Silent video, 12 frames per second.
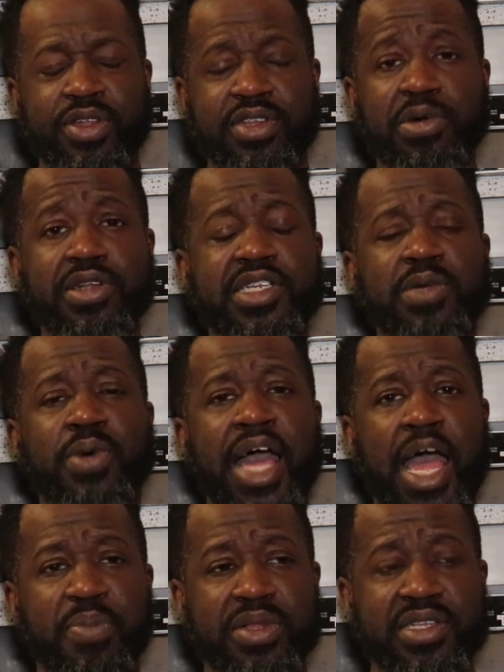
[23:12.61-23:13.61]
So we'll see what
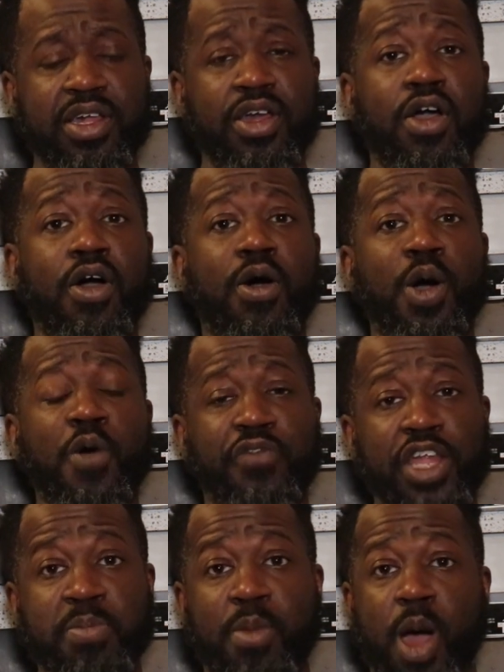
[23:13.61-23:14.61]
happens.
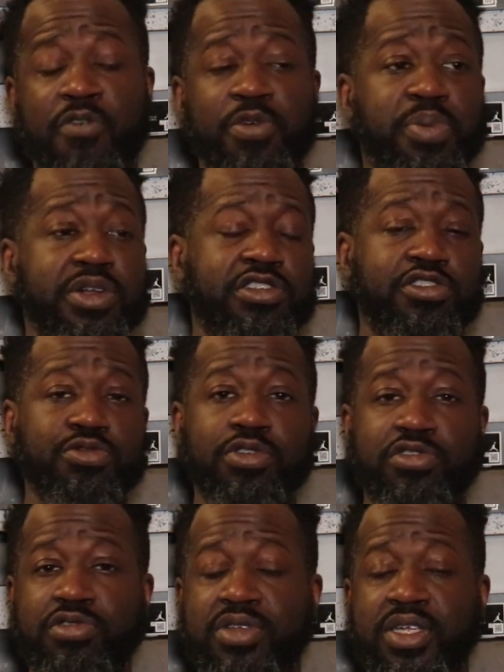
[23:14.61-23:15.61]
Hopefully Marvin puts
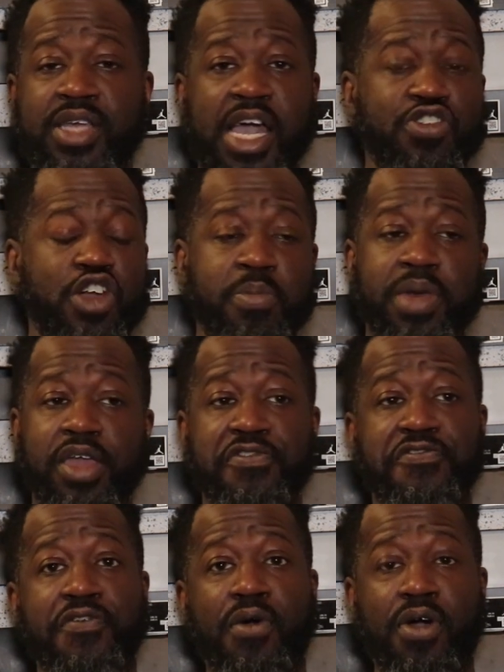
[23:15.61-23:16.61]
2 and 2 together and make
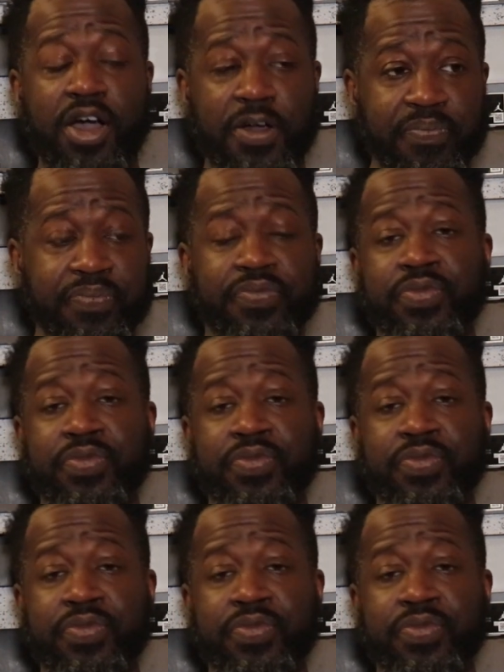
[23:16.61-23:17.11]
4